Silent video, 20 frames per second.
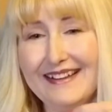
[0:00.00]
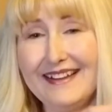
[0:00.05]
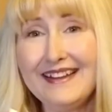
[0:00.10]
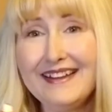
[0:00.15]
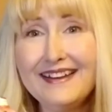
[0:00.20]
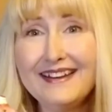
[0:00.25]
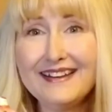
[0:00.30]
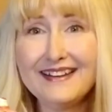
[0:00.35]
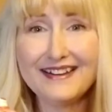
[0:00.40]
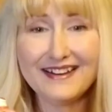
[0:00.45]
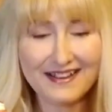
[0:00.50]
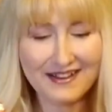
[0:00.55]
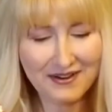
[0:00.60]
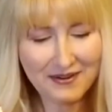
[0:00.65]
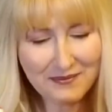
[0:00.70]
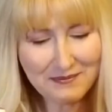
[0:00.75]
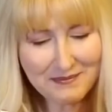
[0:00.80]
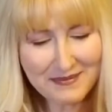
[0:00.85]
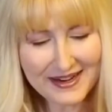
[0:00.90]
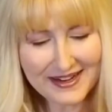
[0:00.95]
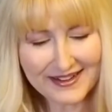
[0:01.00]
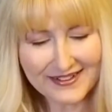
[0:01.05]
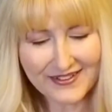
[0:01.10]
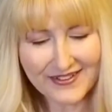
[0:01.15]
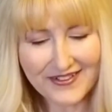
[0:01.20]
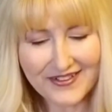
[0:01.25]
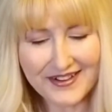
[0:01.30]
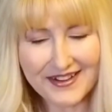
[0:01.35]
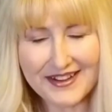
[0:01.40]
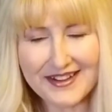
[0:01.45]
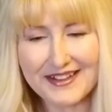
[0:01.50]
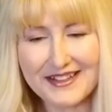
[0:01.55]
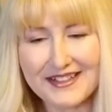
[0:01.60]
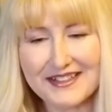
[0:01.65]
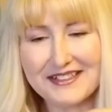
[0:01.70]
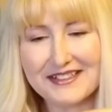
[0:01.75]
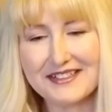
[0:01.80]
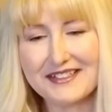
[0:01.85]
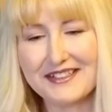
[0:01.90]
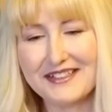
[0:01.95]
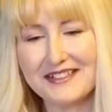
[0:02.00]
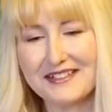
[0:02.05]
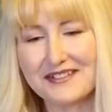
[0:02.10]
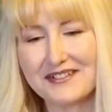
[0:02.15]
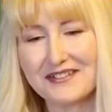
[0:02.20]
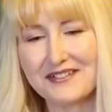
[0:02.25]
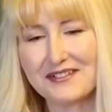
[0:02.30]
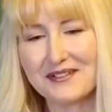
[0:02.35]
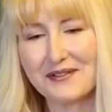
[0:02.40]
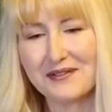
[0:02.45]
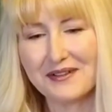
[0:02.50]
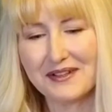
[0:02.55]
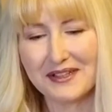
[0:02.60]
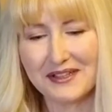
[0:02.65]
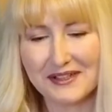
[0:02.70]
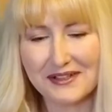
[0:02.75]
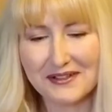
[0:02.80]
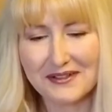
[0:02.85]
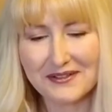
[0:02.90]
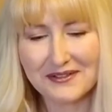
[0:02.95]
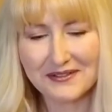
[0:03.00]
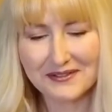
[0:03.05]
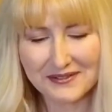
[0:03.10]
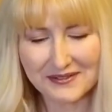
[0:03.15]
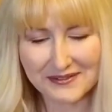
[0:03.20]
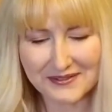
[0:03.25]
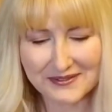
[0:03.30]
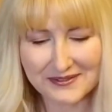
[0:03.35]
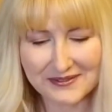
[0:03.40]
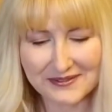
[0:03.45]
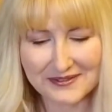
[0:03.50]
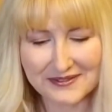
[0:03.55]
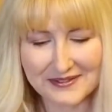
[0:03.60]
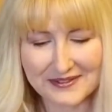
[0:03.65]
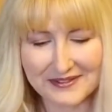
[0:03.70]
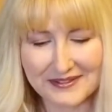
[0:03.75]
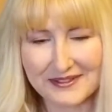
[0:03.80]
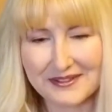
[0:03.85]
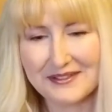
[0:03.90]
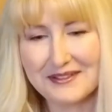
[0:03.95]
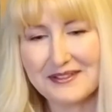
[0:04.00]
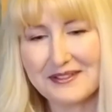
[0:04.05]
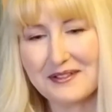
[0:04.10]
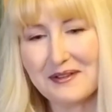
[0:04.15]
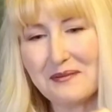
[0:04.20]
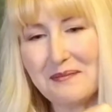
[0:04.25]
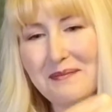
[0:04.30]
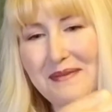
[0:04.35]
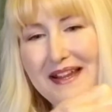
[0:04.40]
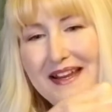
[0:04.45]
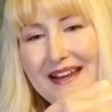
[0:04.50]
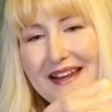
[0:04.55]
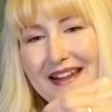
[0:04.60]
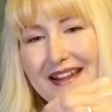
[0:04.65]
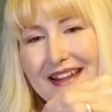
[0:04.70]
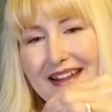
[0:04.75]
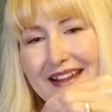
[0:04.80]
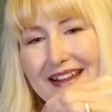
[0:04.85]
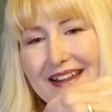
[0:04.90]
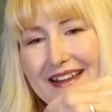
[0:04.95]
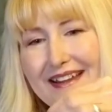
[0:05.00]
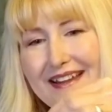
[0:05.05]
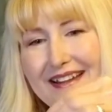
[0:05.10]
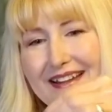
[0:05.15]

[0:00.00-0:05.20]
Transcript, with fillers: And oh my gosh, these are so cute there's so many.